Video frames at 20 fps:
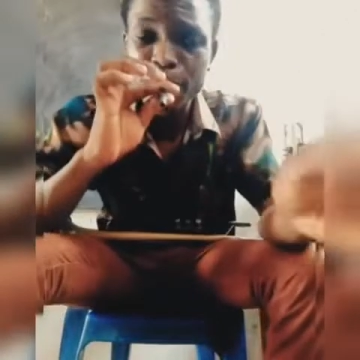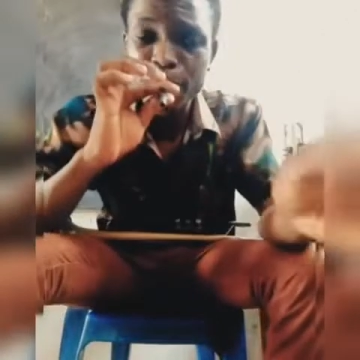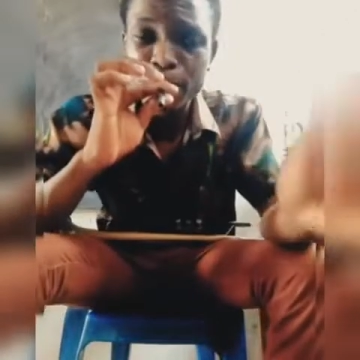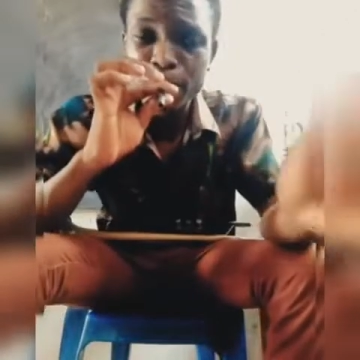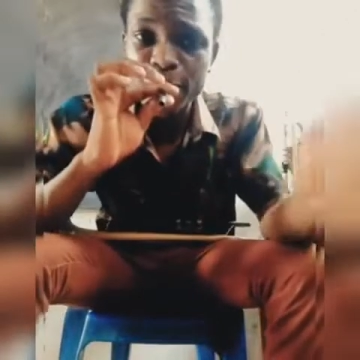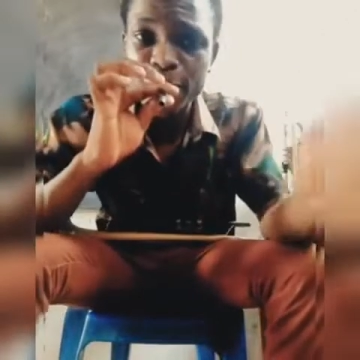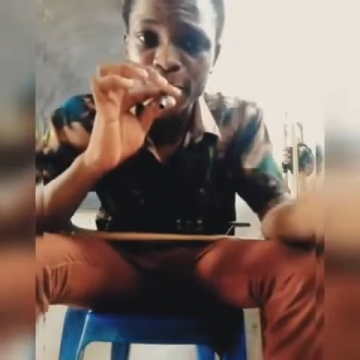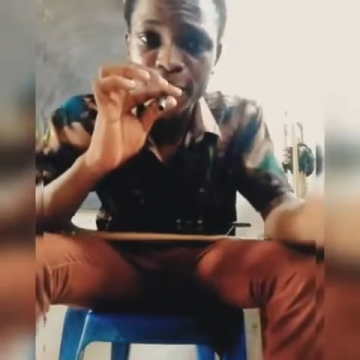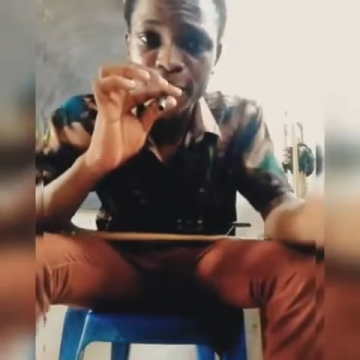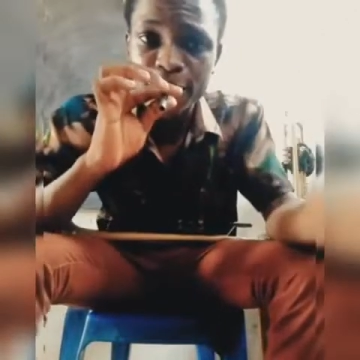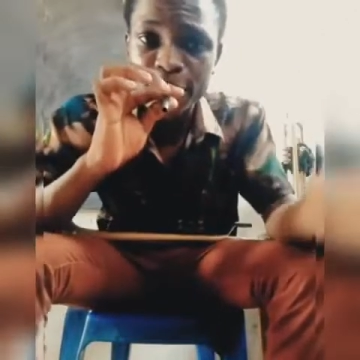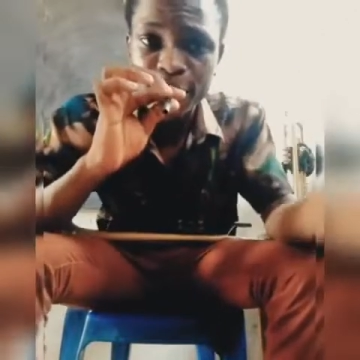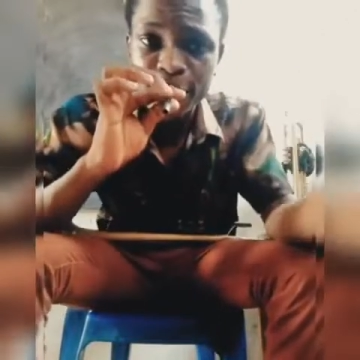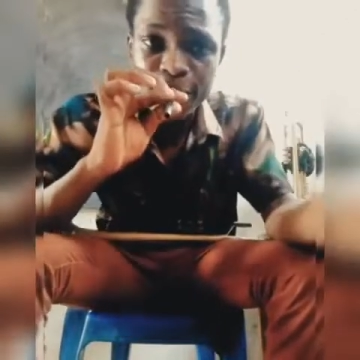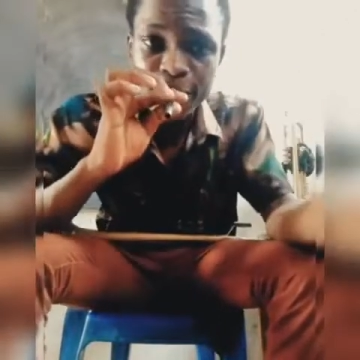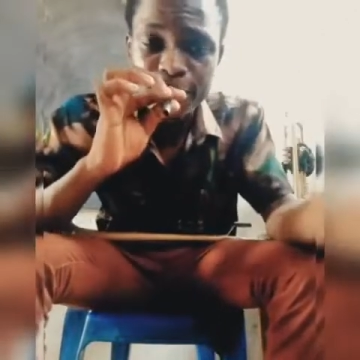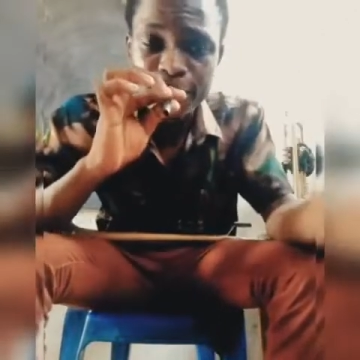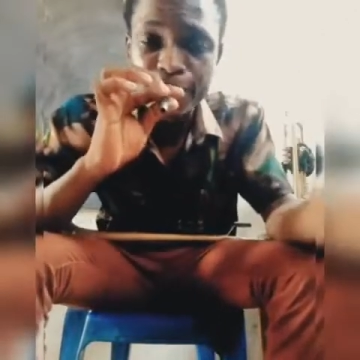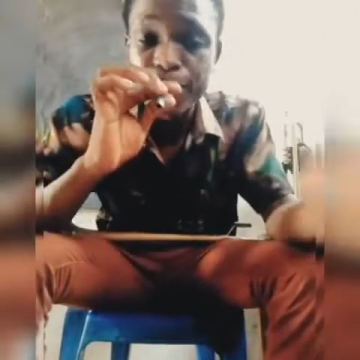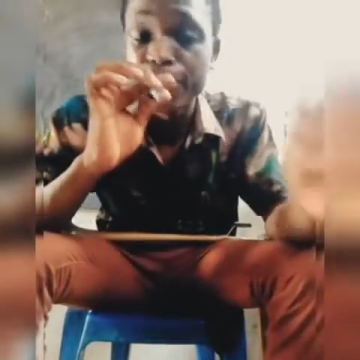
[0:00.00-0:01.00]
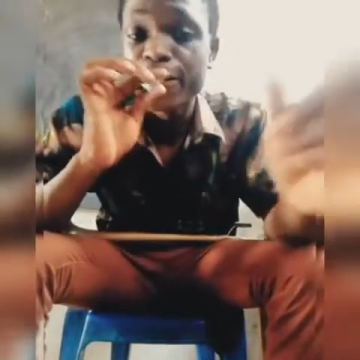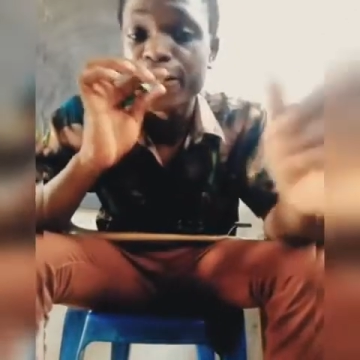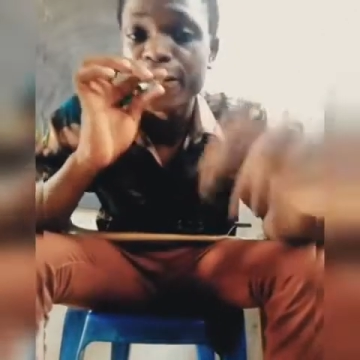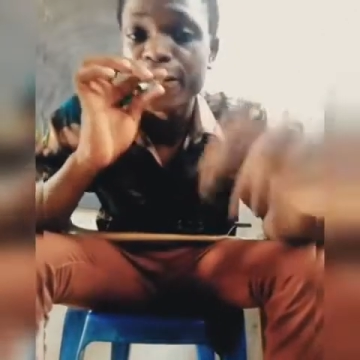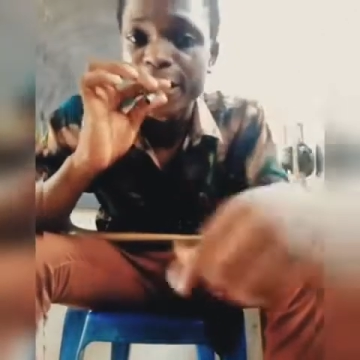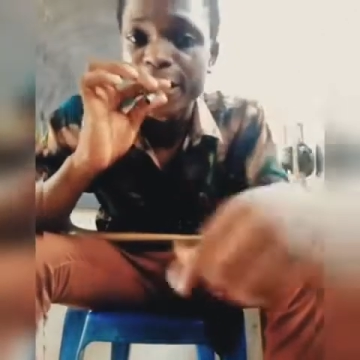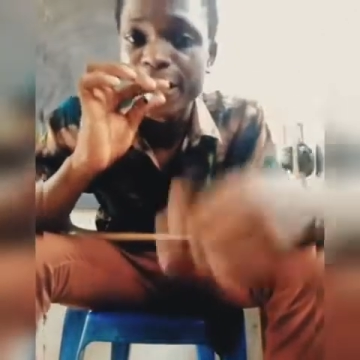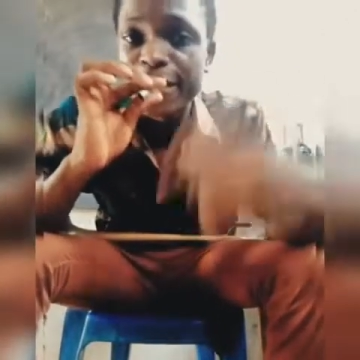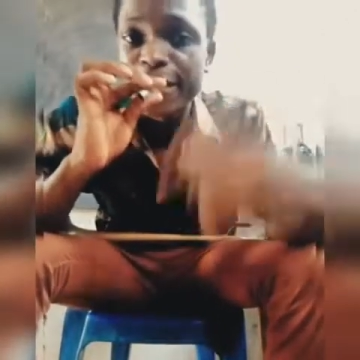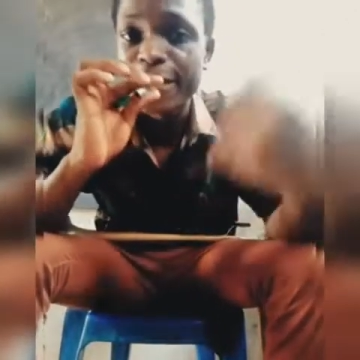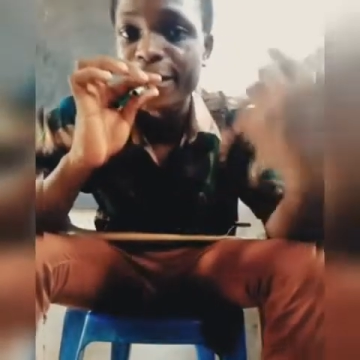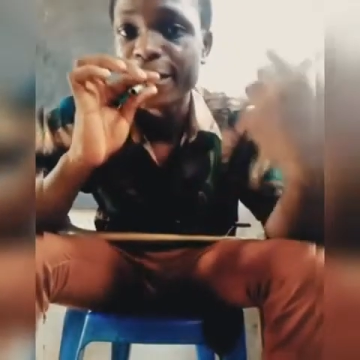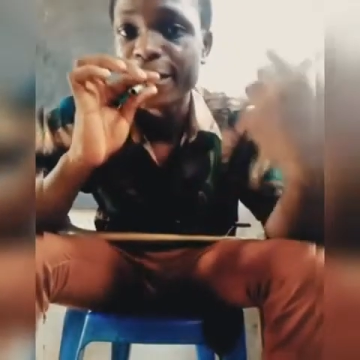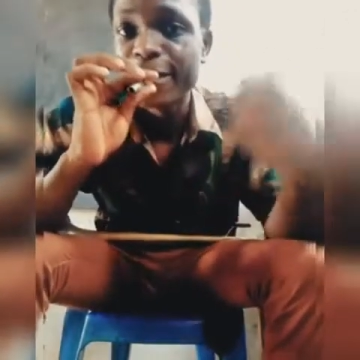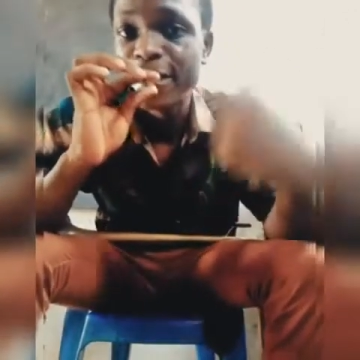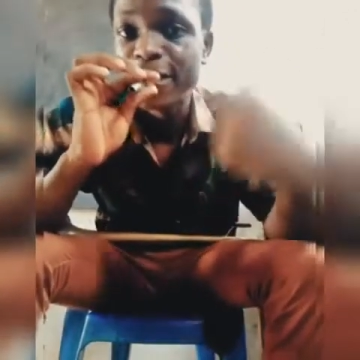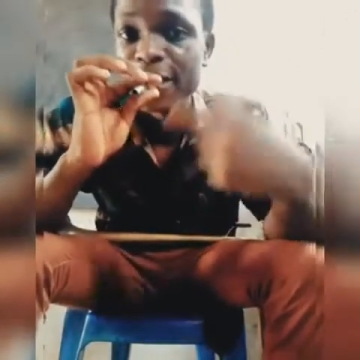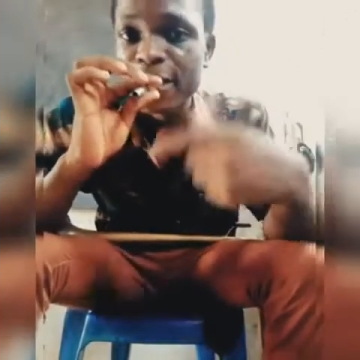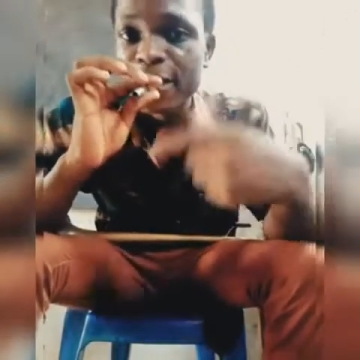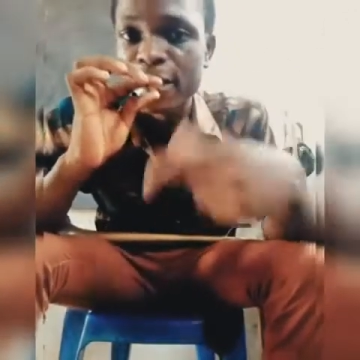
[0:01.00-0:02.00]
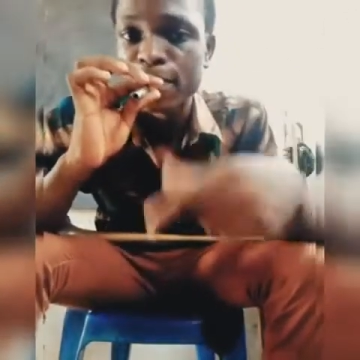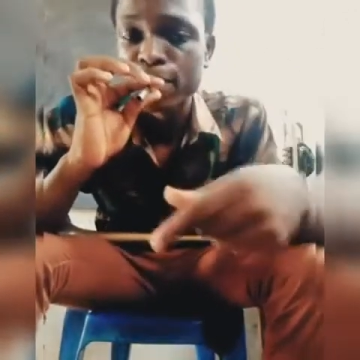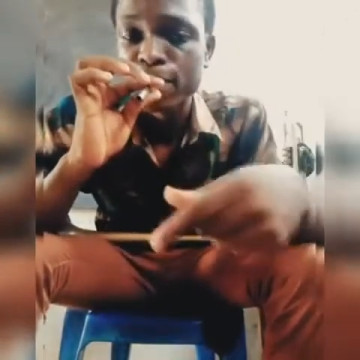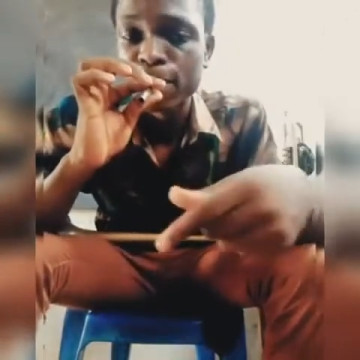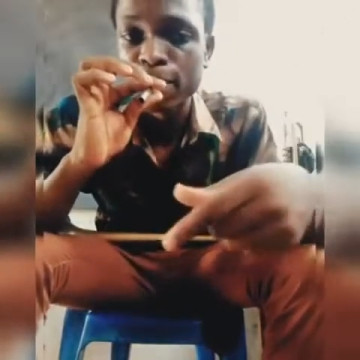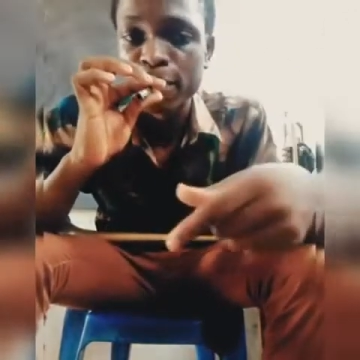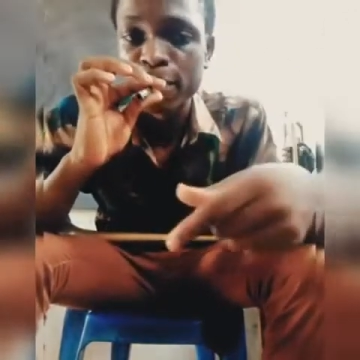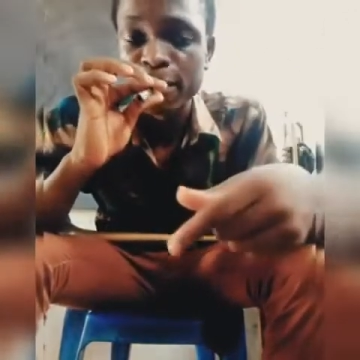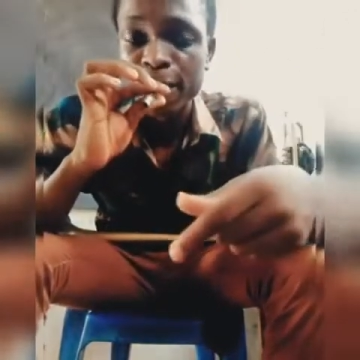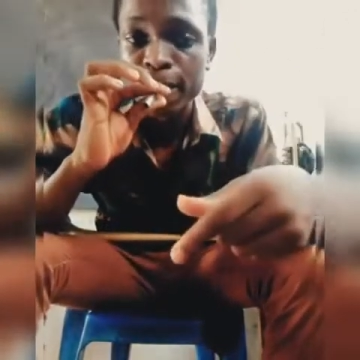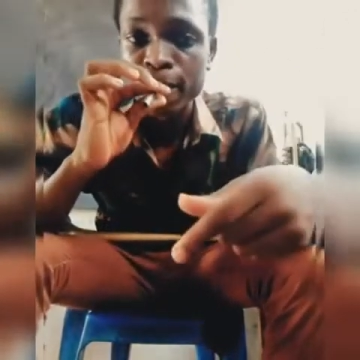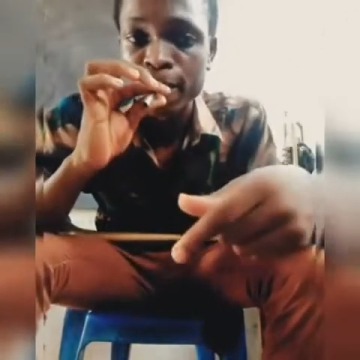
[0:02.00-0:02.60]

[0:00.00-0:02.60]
buzz you did, you try it here. Something like